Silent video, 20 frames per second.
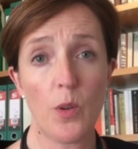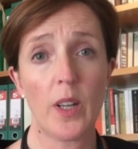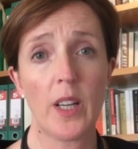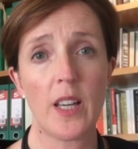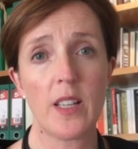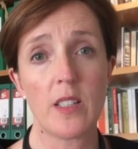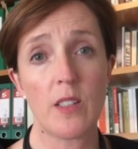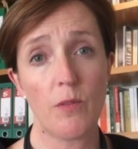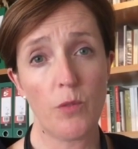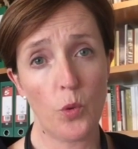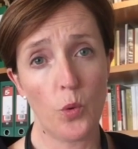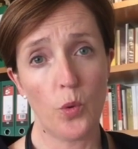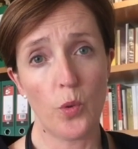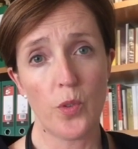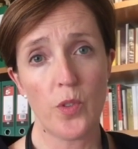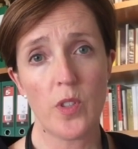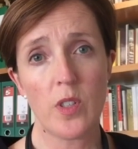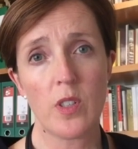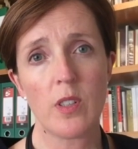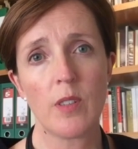I get
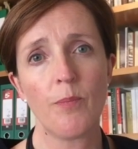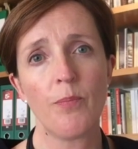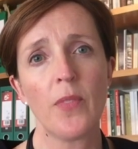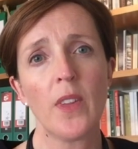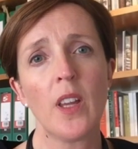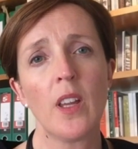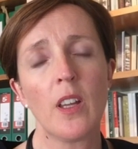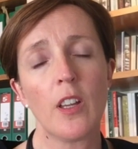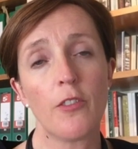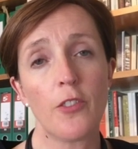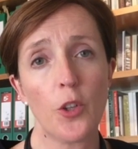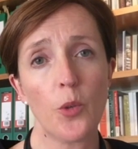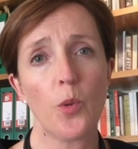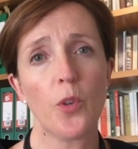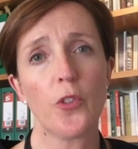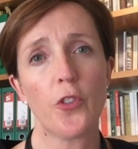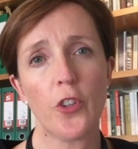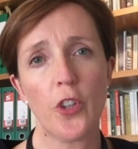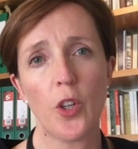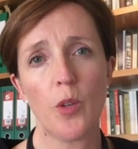divorced? If you
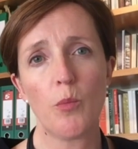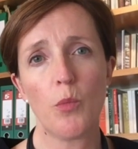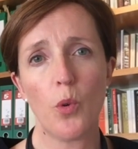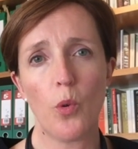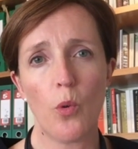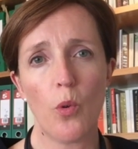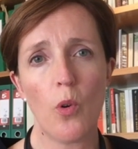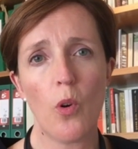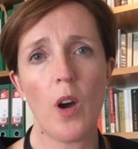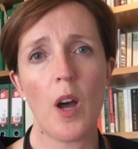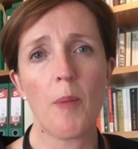want to know more